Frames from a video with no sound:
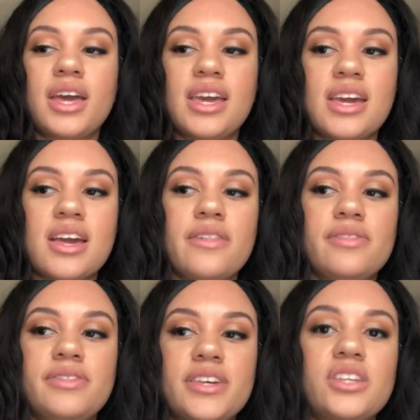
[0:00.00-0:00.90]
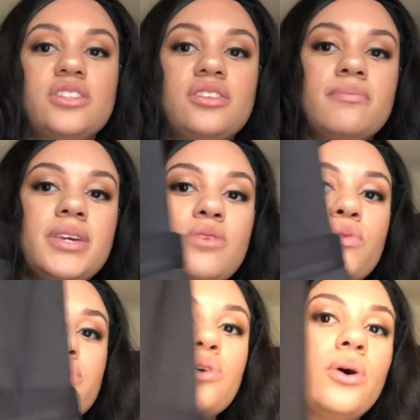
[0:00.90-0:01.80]
And this to me
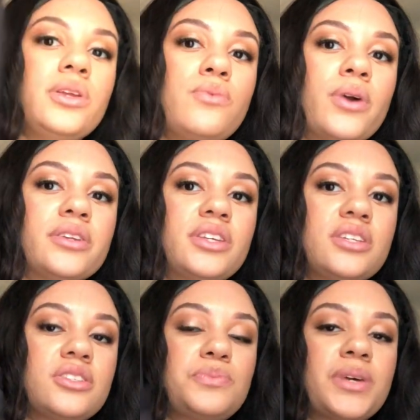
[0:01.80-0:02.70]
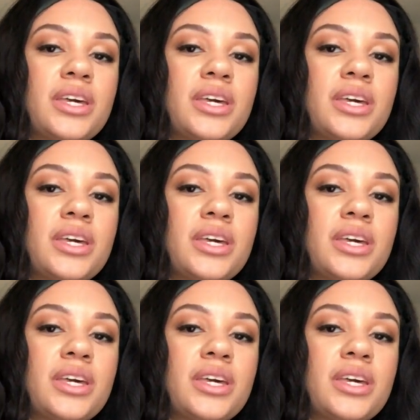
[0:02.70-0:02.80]
was totally worth it just